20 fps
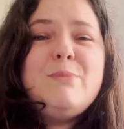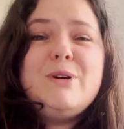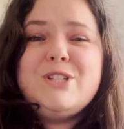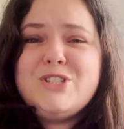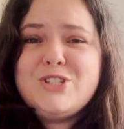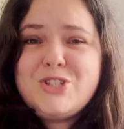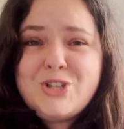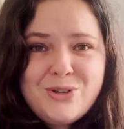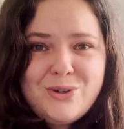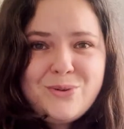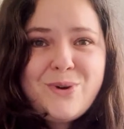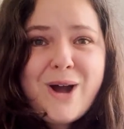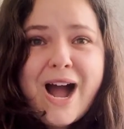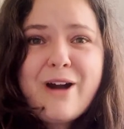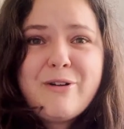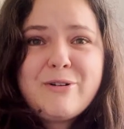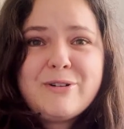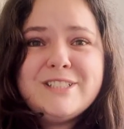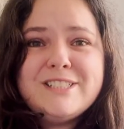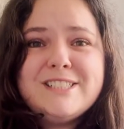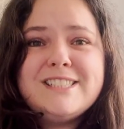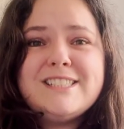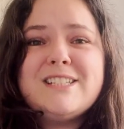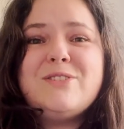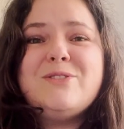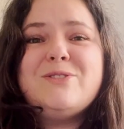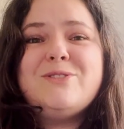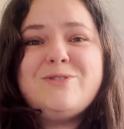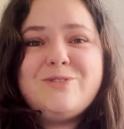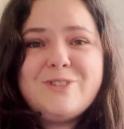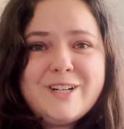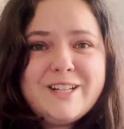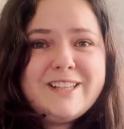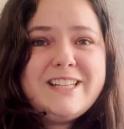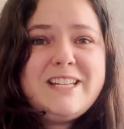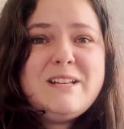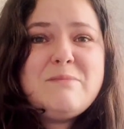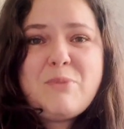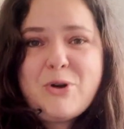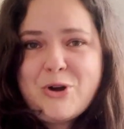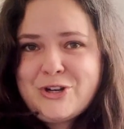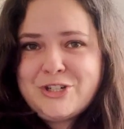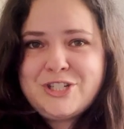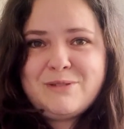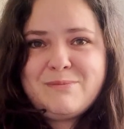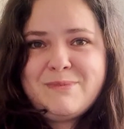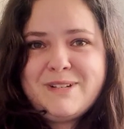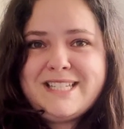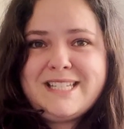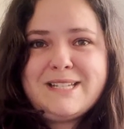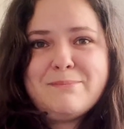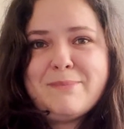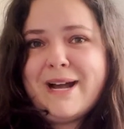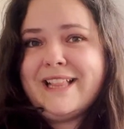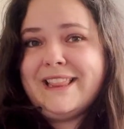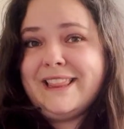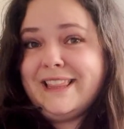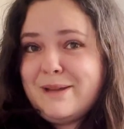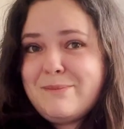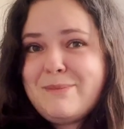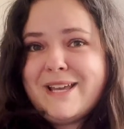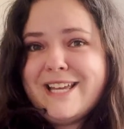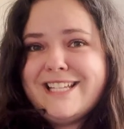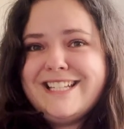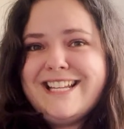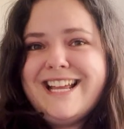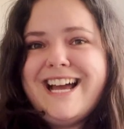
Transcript: but 2 hours really pushed me to my limit.